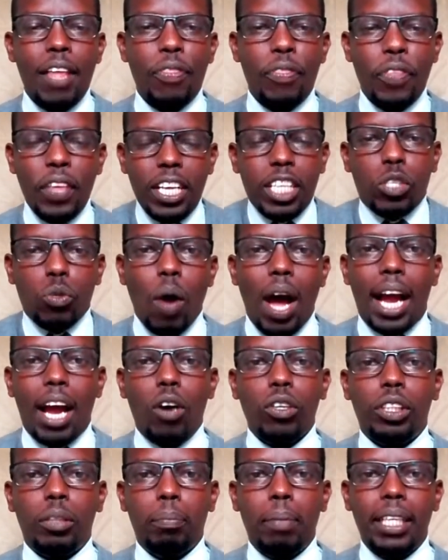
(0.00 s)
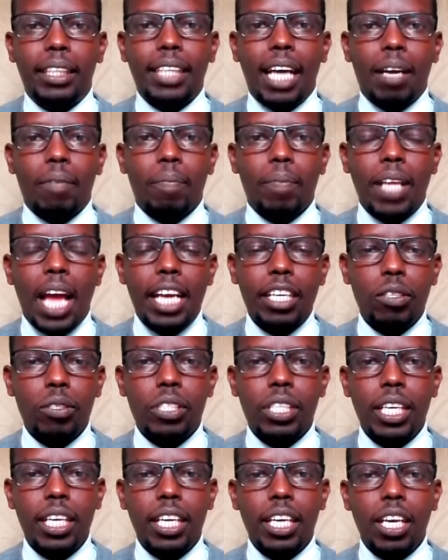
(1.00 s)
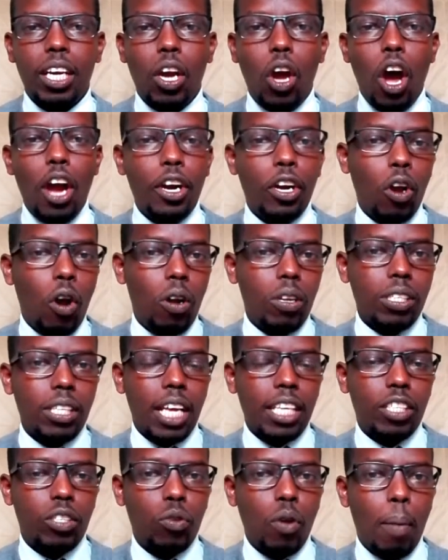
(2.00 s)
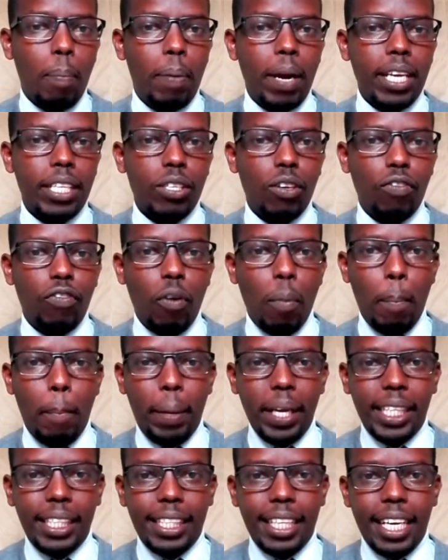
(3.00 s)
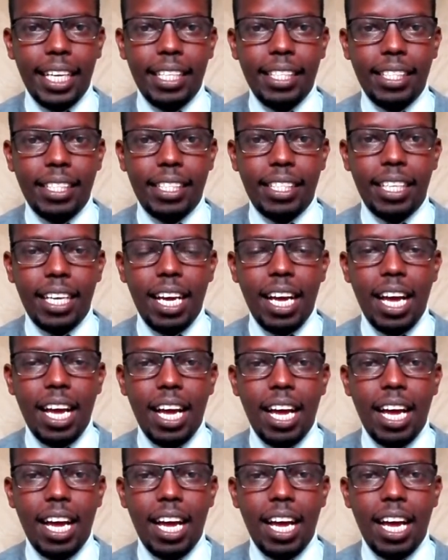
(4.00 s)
things work out better. And you see, God calls us to a place of obedience,